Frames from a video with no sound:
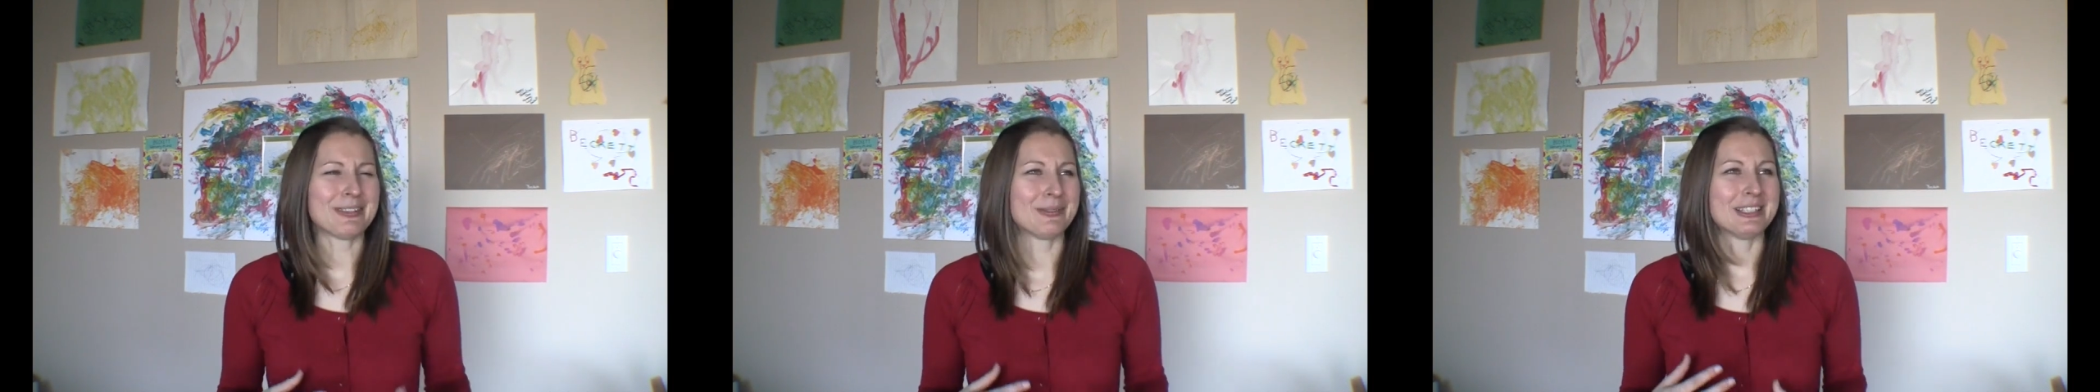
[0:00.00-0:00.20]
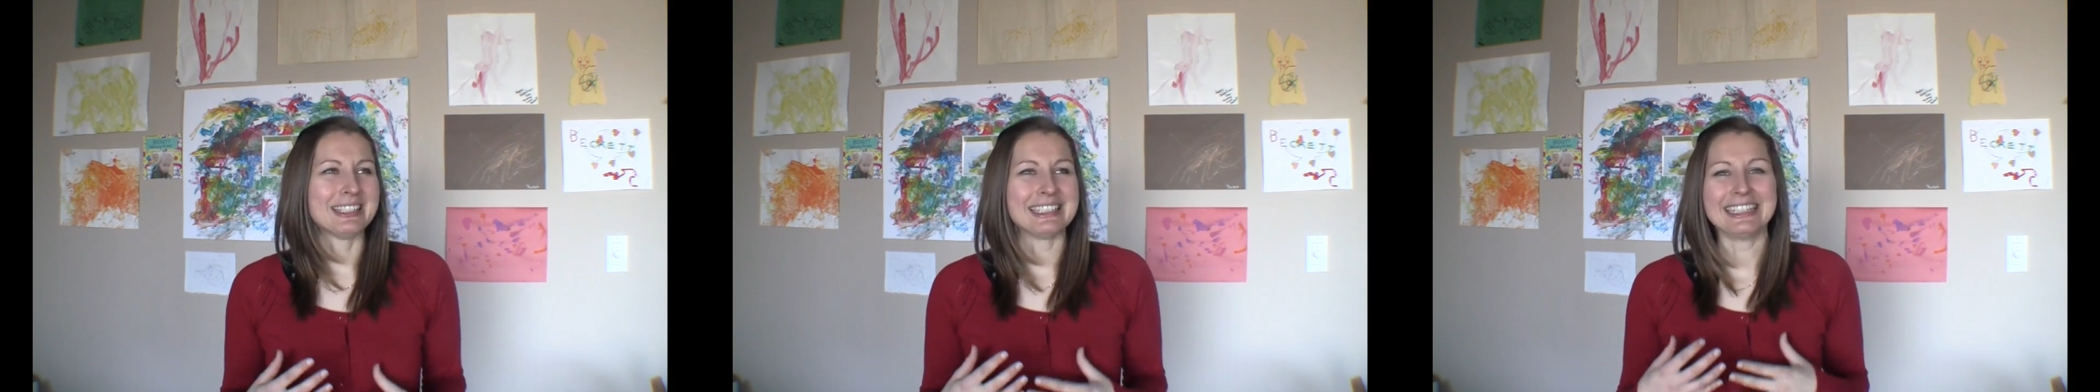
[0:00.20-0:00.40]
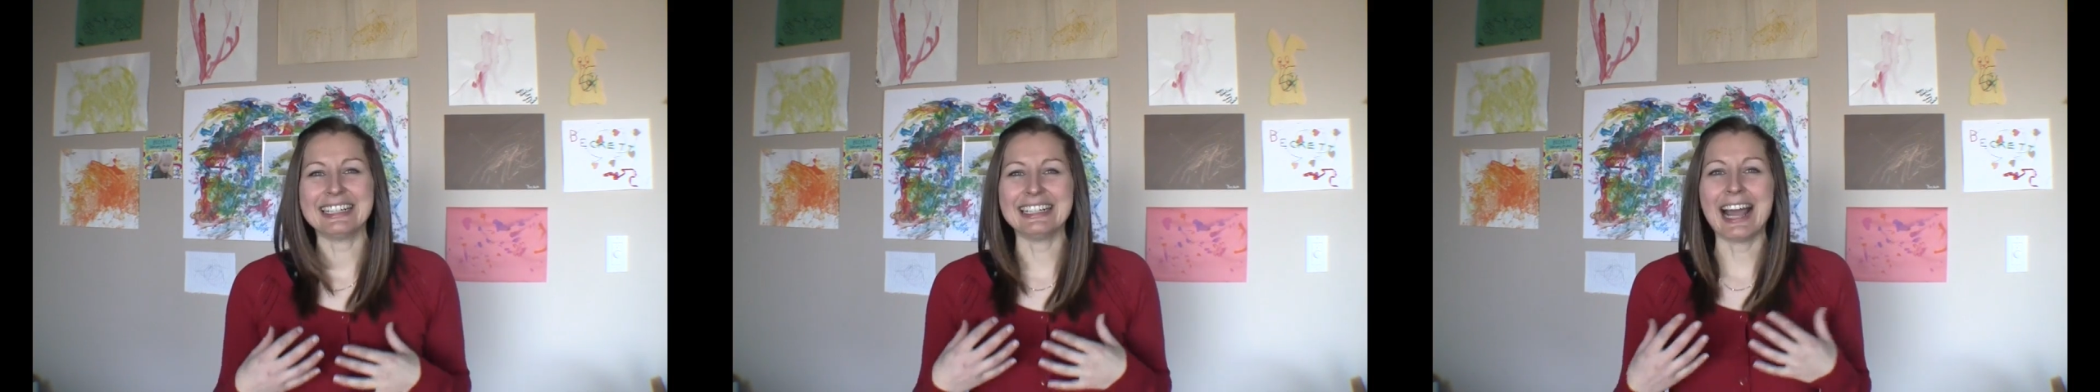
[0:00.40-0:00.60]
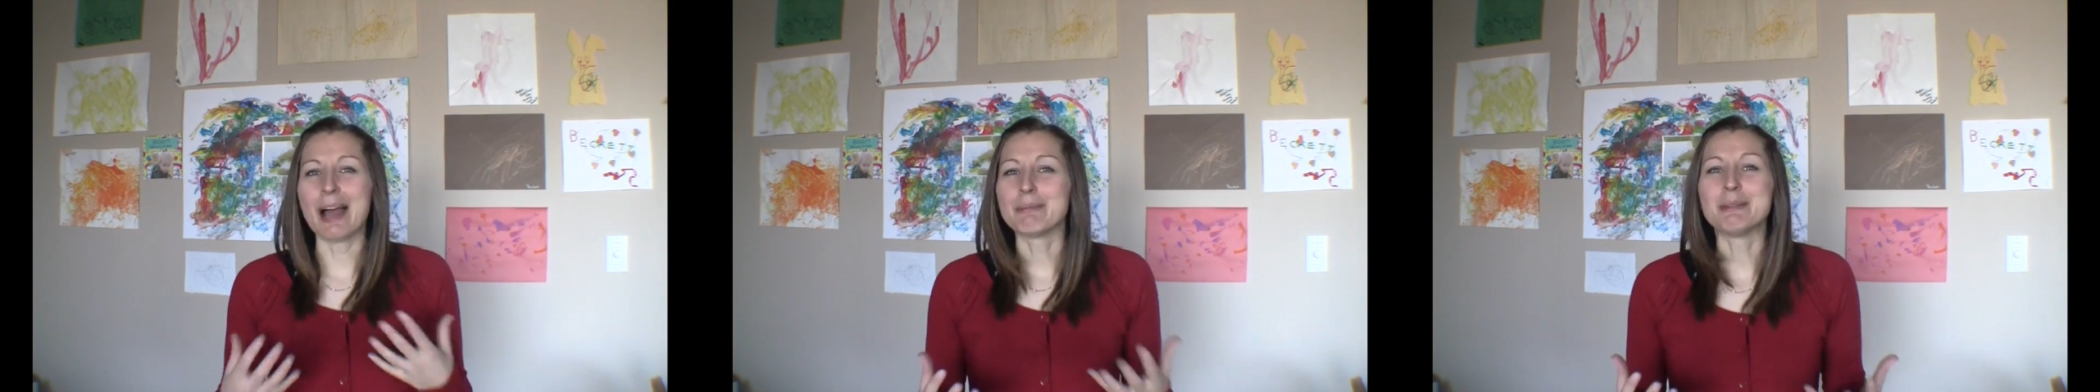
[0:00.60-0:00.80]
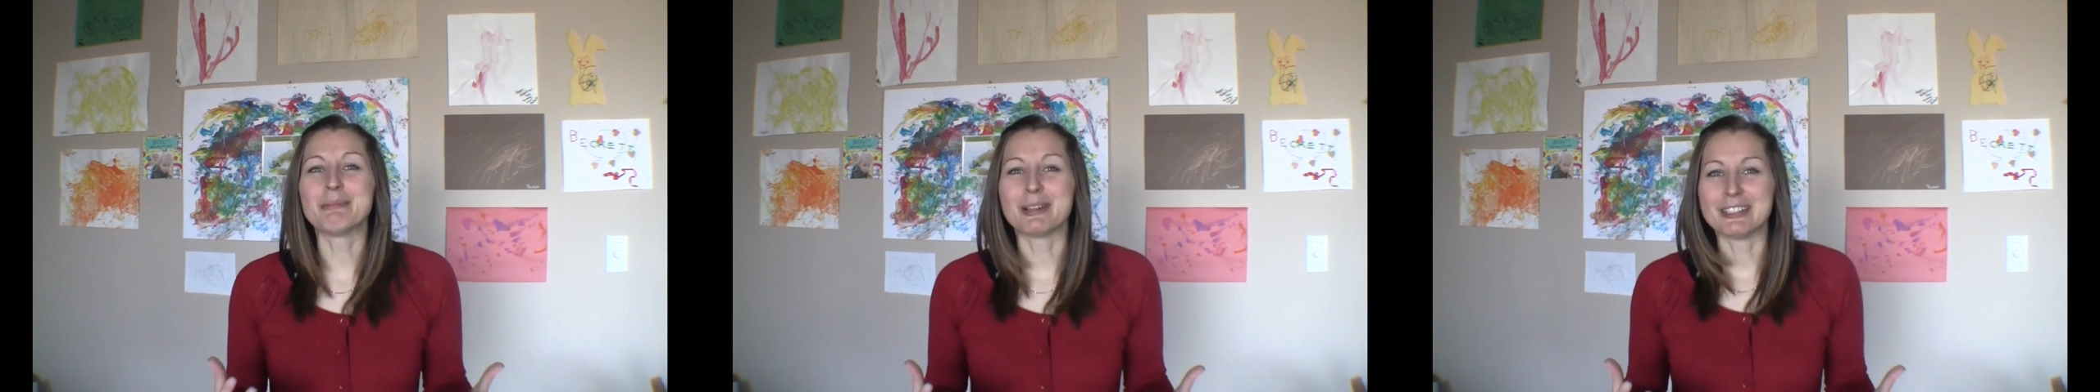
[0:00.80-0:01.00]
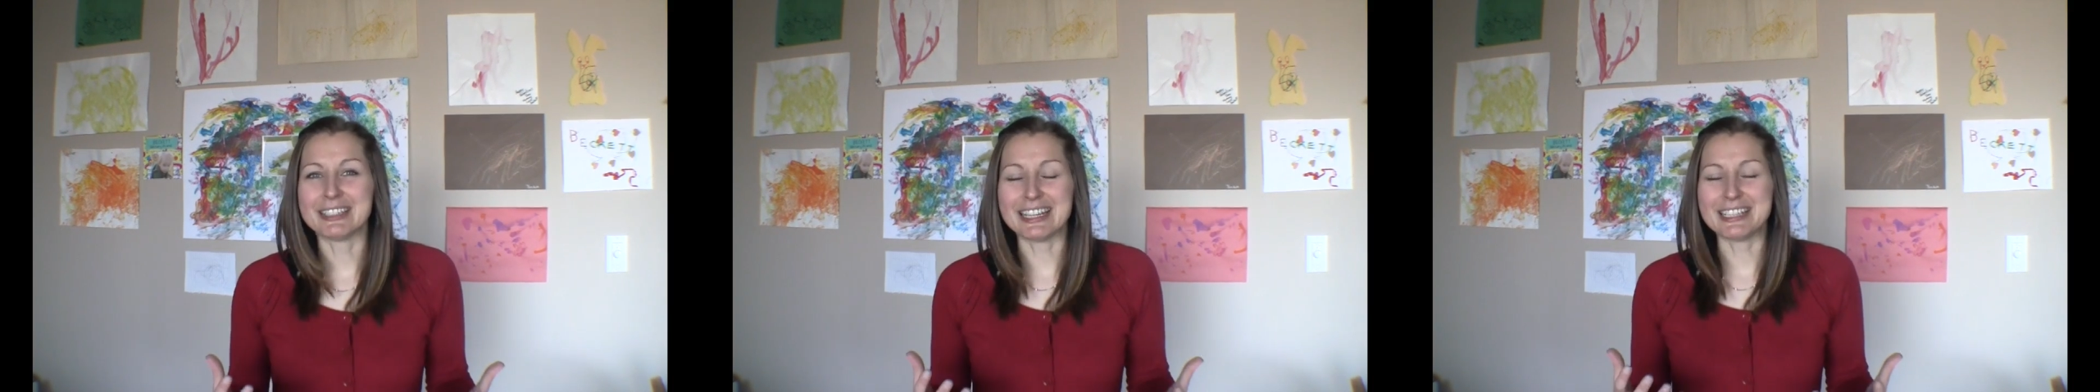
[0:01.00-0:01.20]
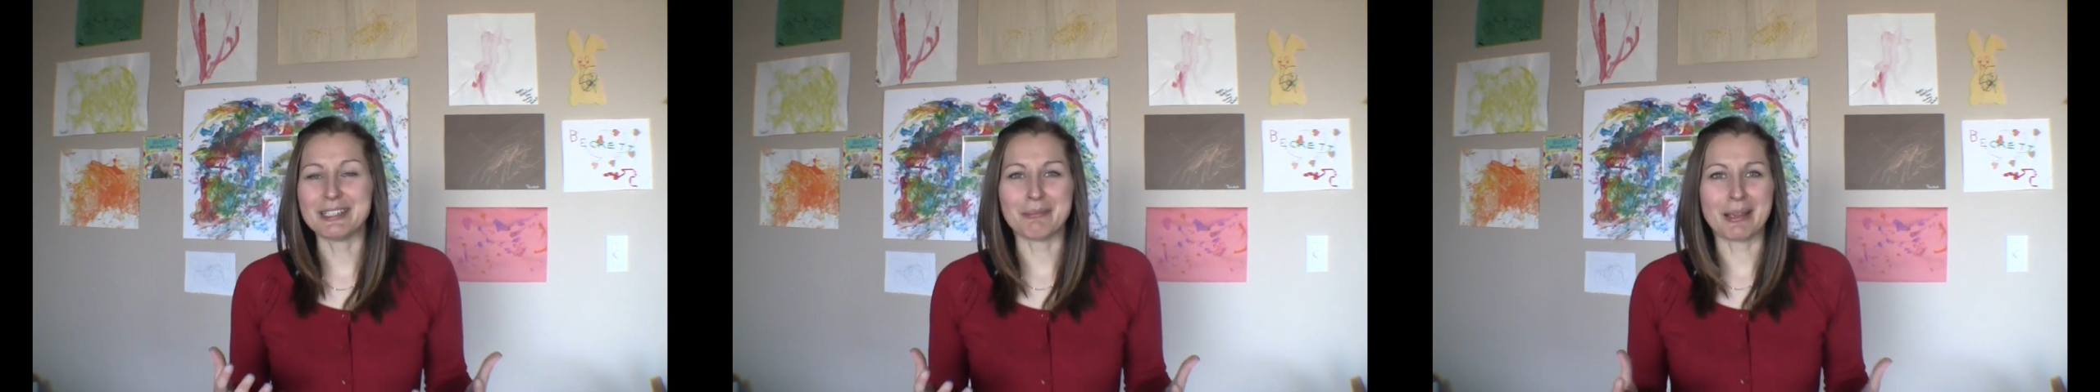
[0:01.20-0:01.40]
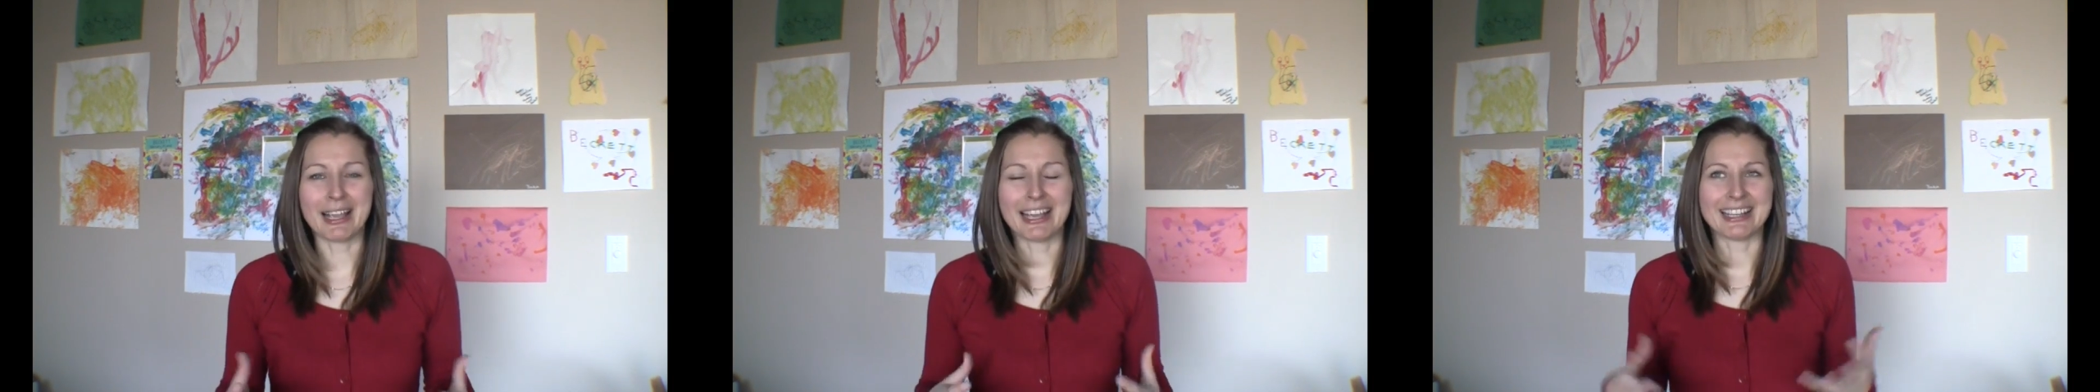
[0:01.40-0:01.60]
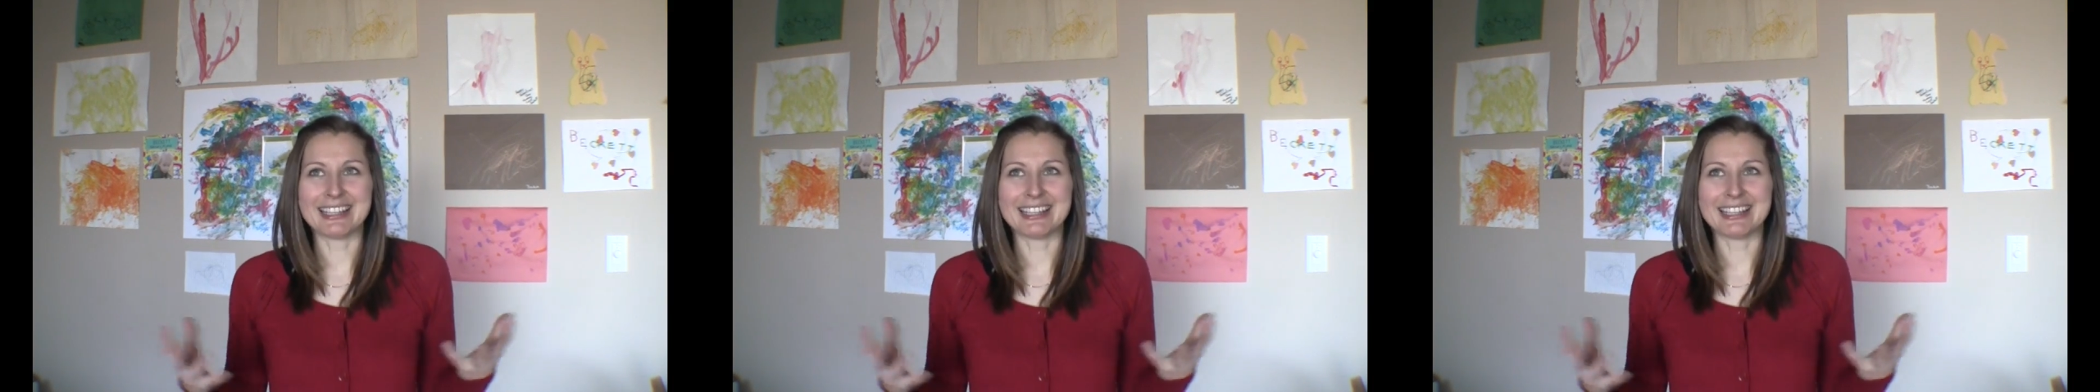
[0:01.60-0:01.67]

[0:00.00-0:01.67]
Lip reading: he was singing happy birthday to me,